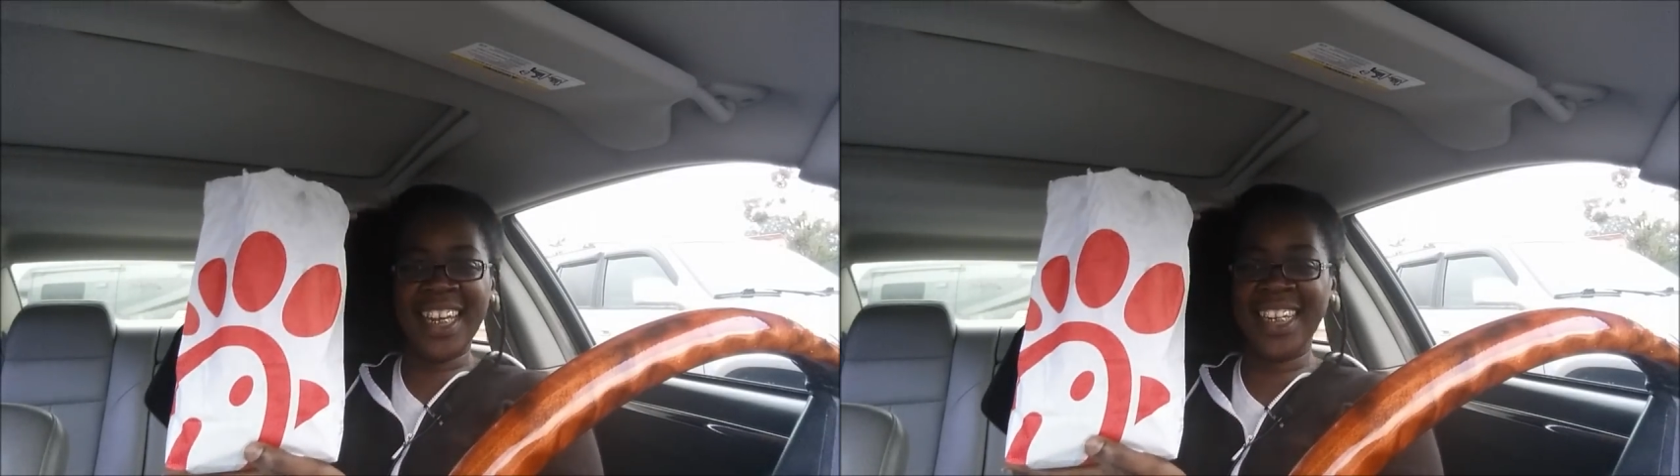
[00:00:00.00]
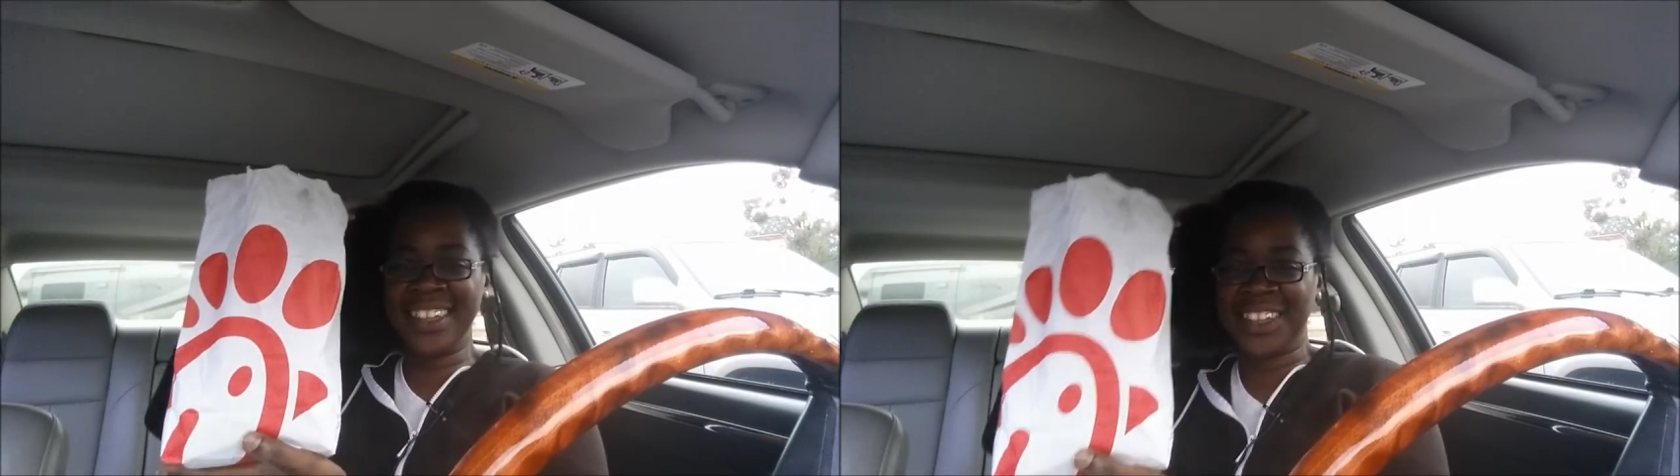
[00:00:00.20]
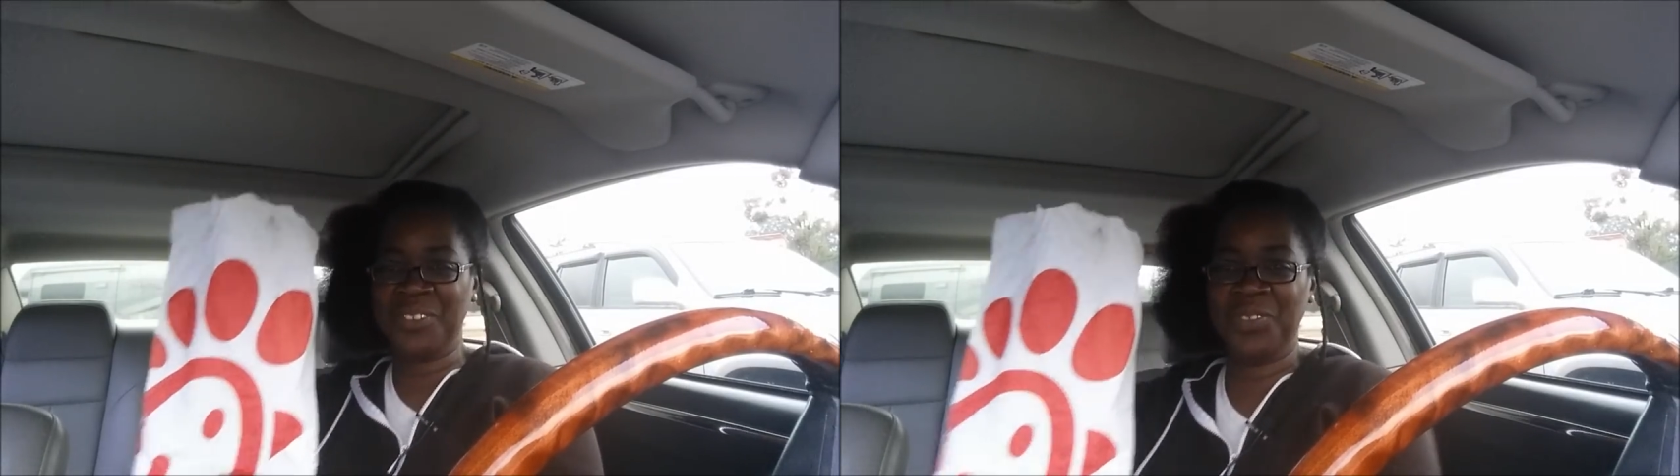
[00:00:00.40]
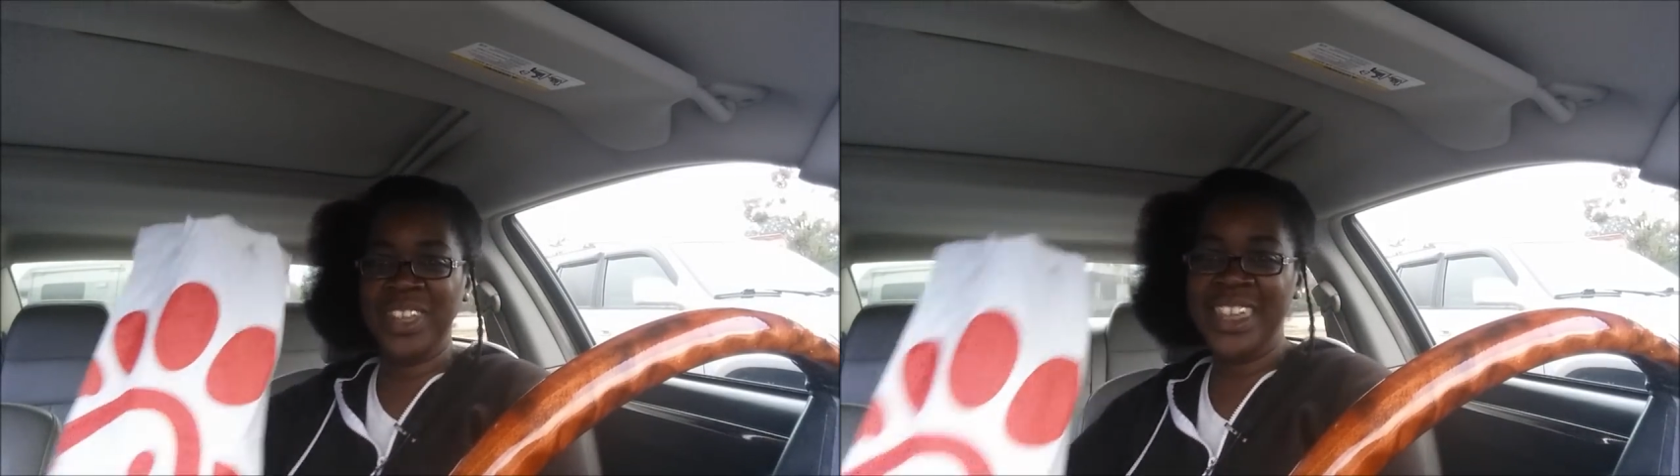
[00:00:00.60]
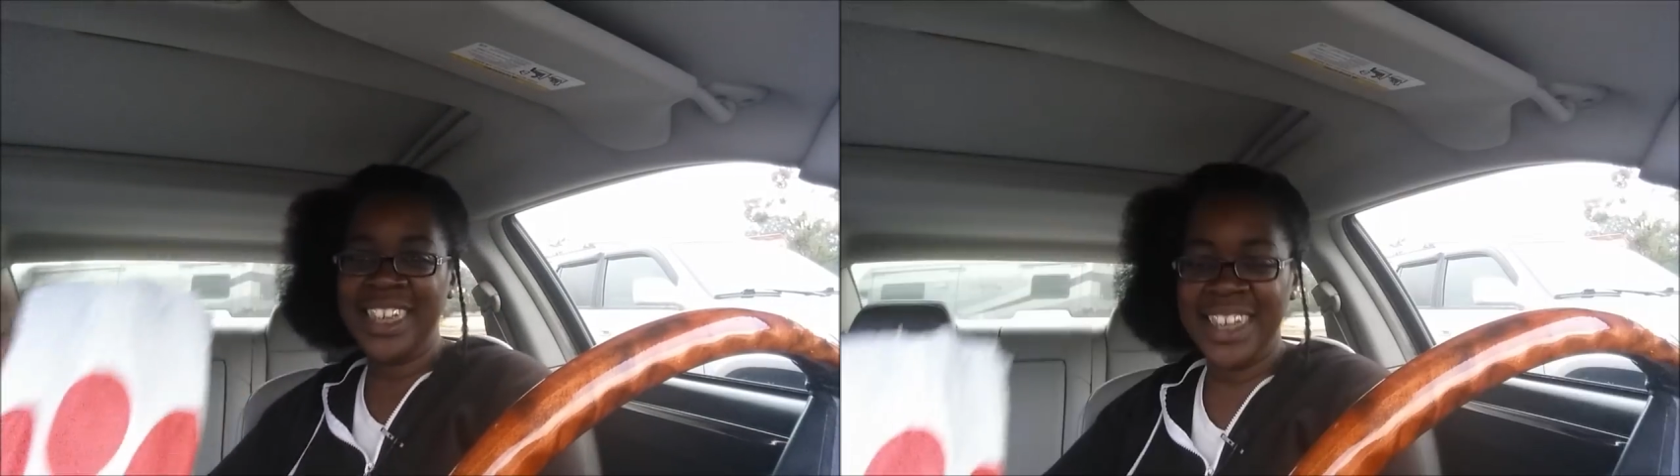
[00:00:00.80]
I got Chick
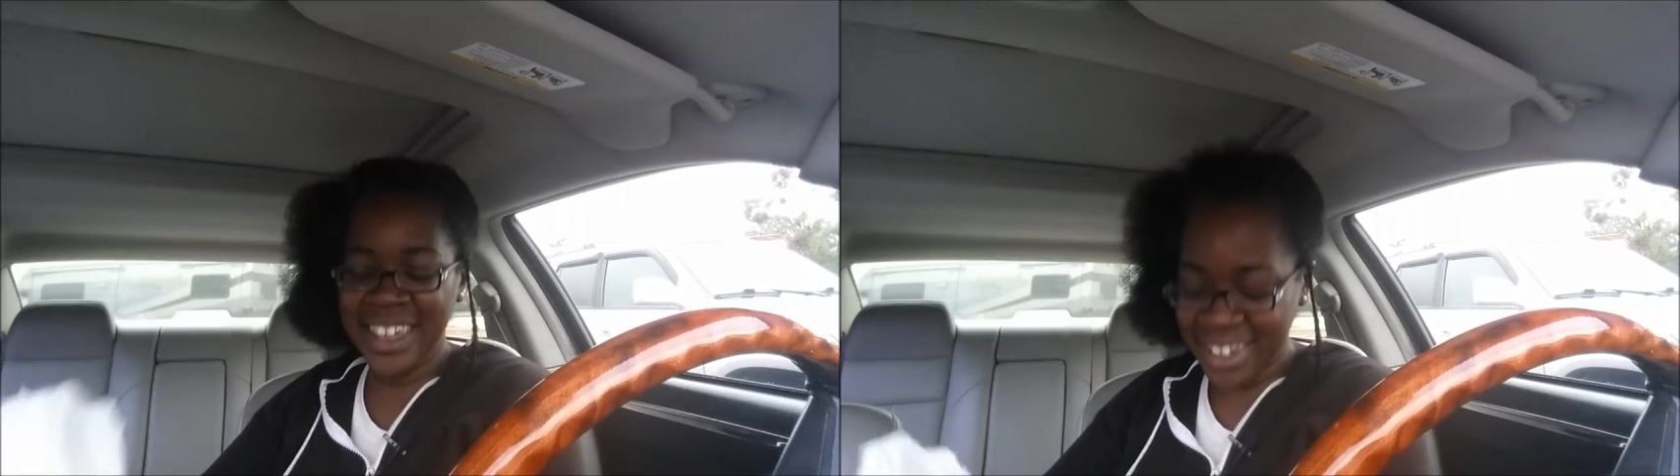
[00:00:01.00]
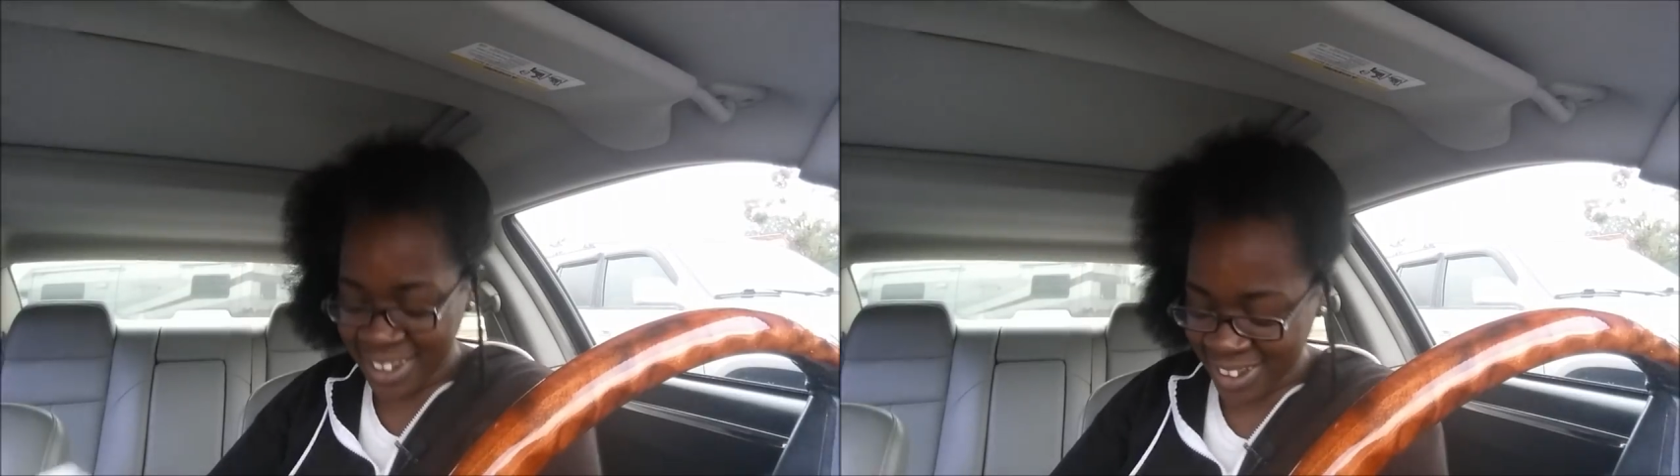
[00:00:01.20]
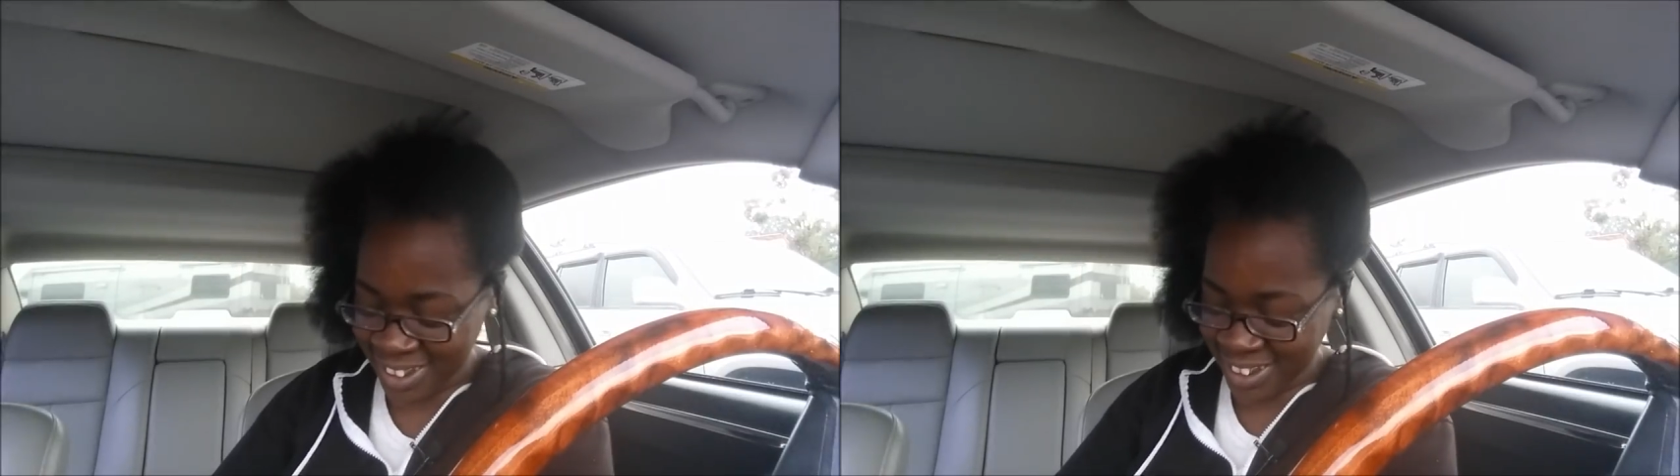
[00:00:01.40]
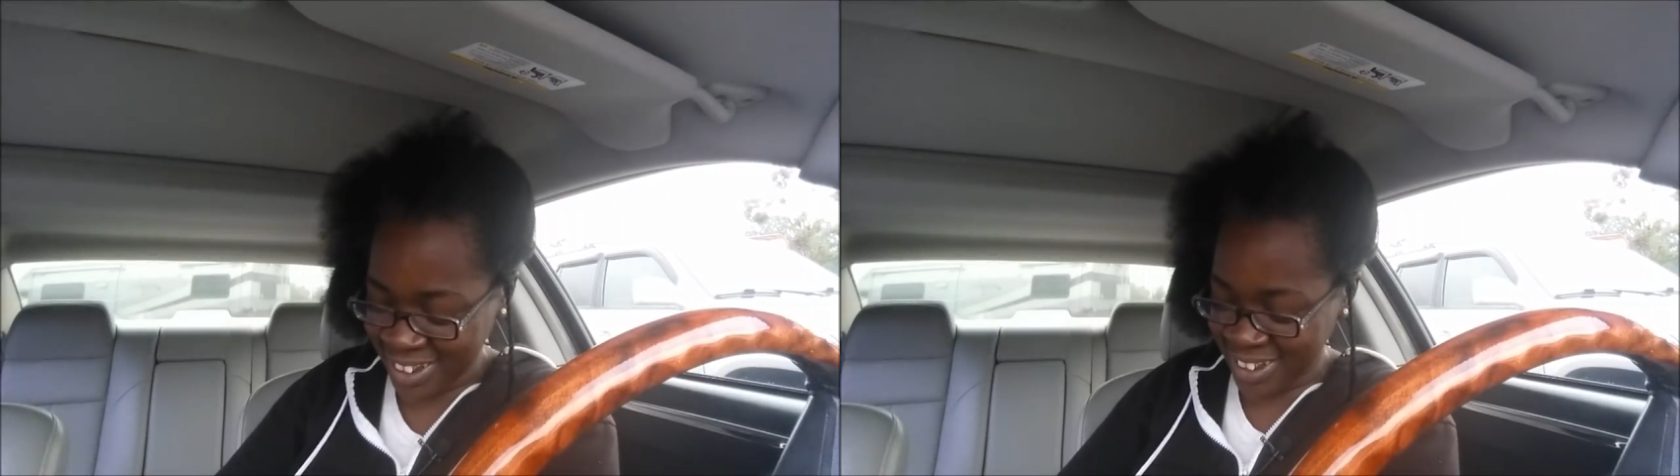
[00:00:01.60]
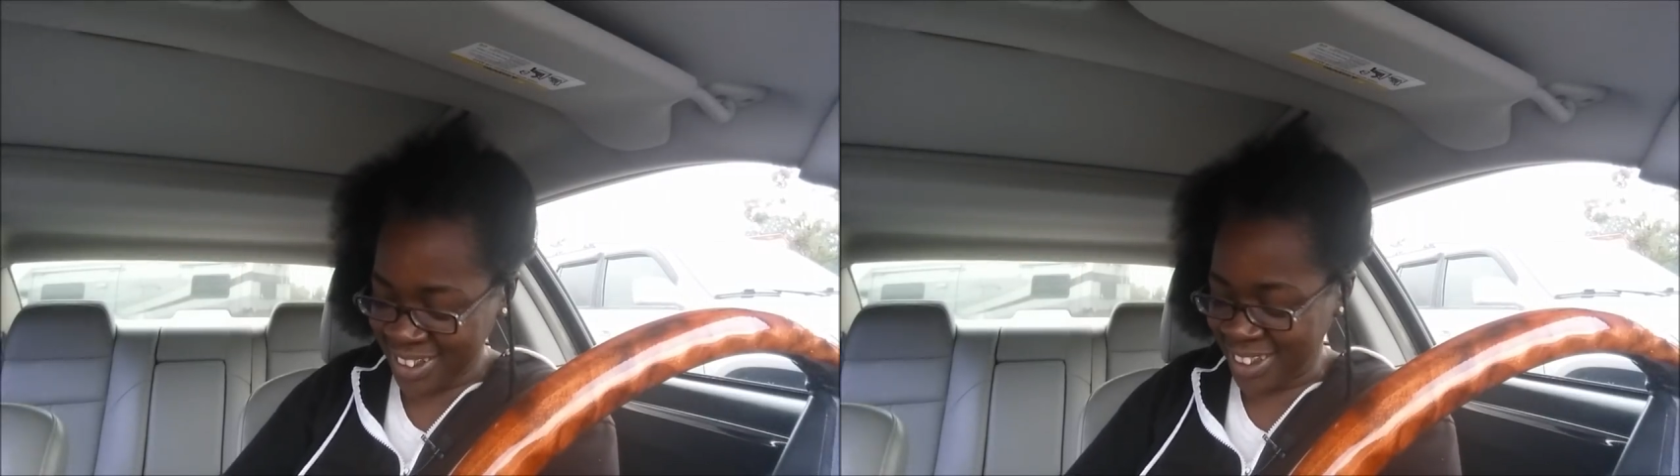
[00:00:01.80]
fil
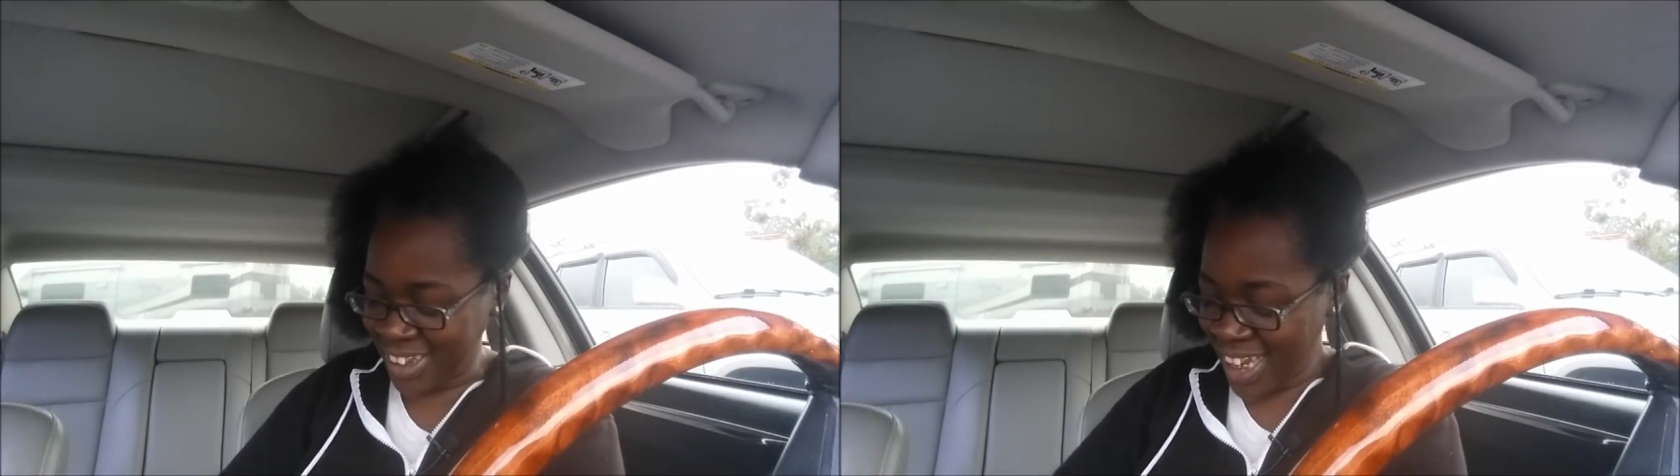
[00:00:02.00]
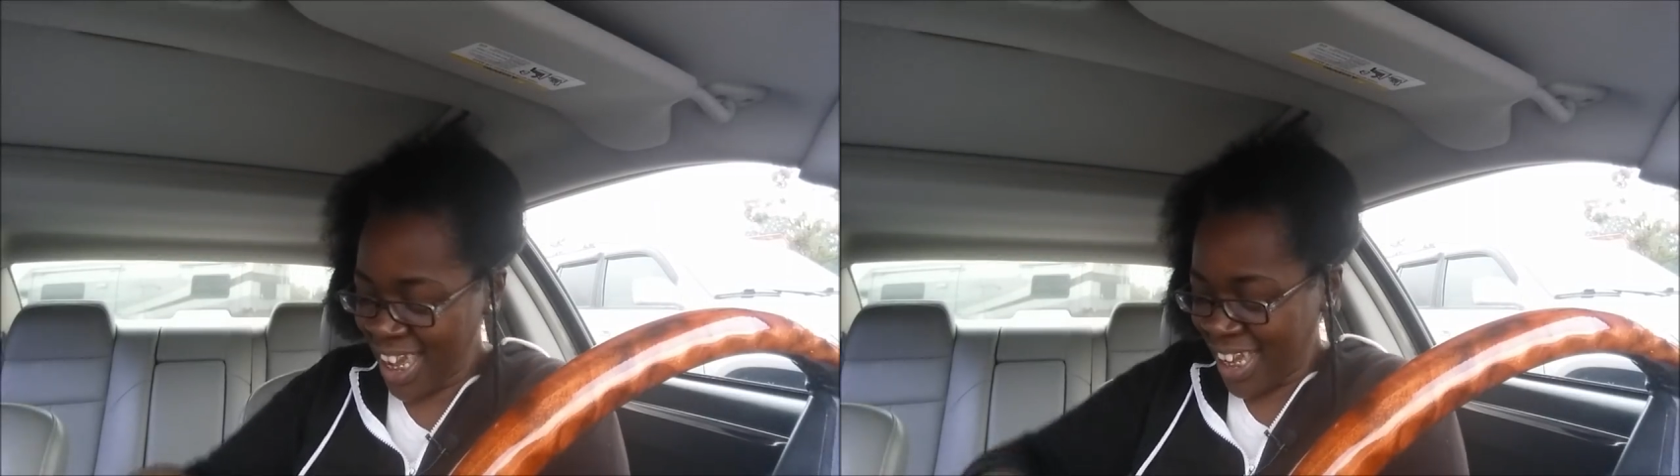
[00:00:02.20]
A.